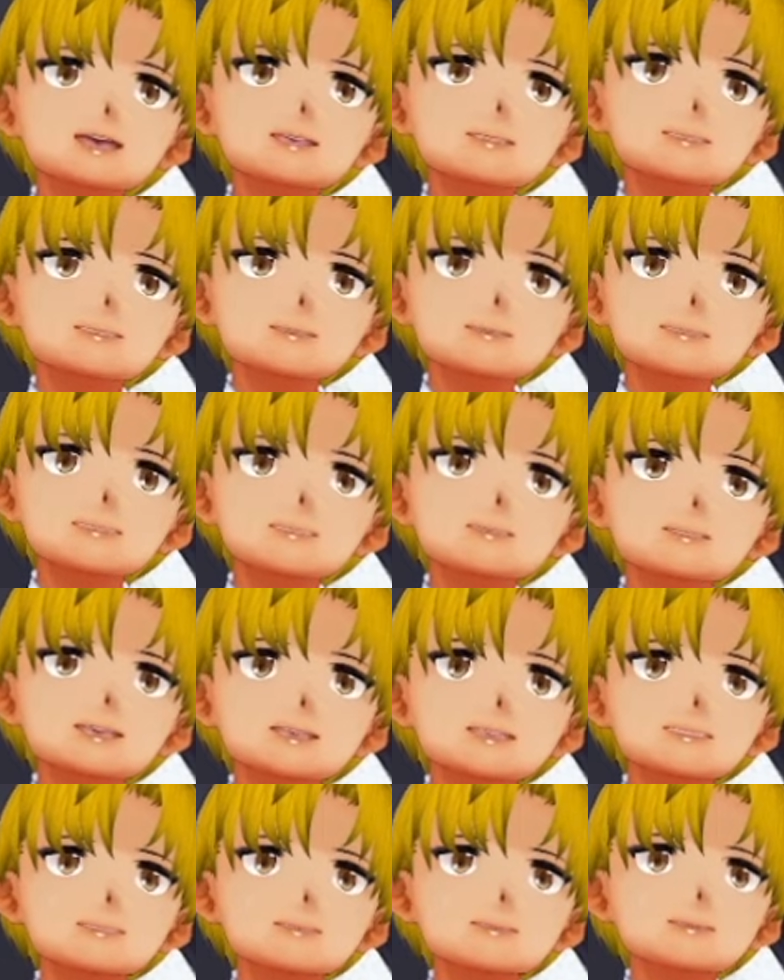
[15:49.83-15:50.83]
skip
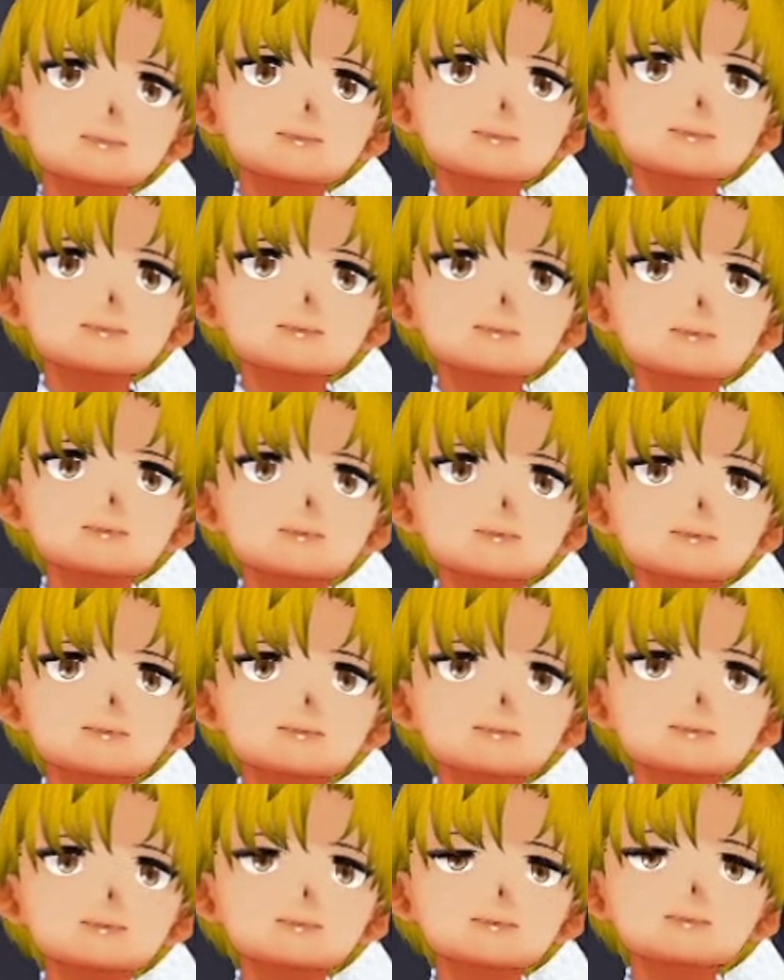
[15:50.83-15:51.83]
button.
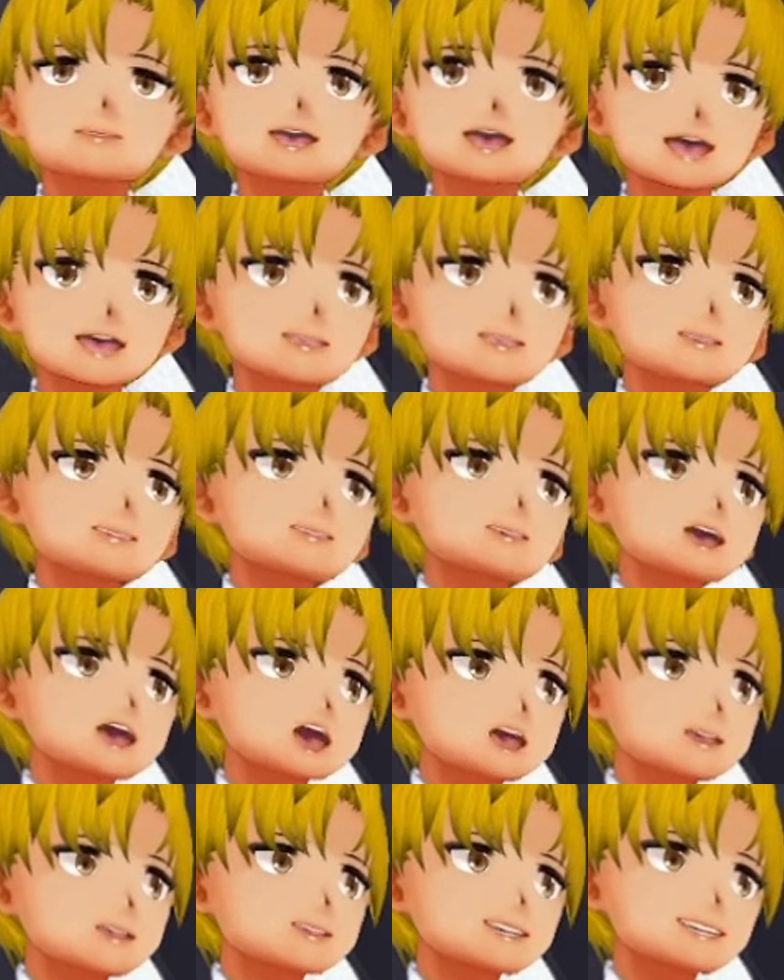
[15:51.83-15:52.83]
The answer is
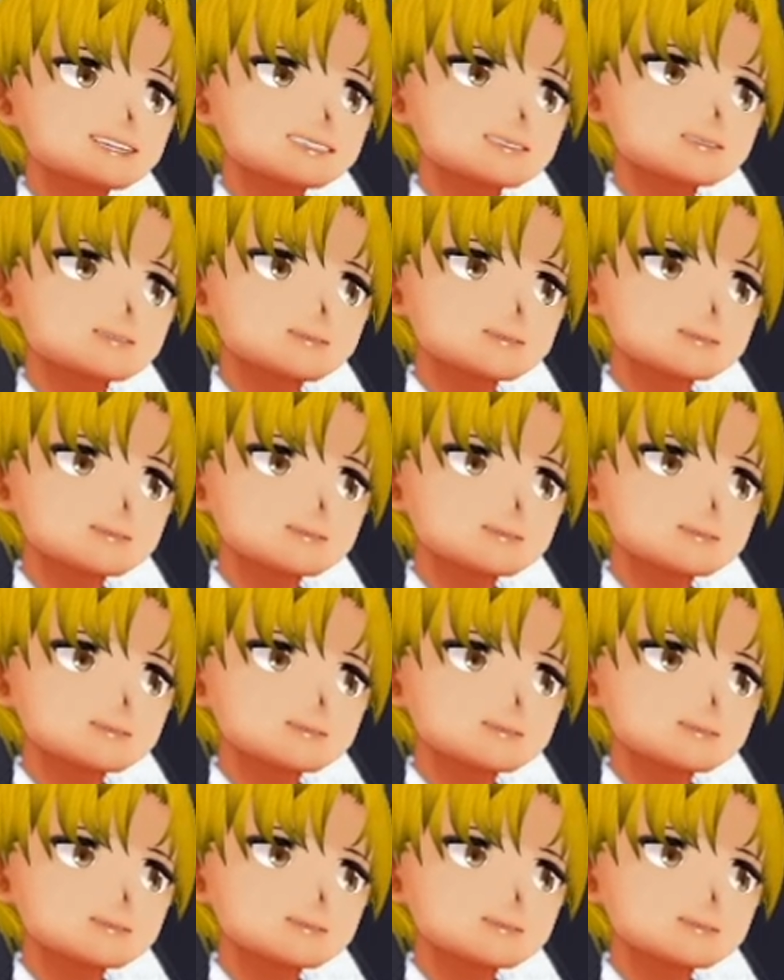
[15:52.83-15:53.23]
always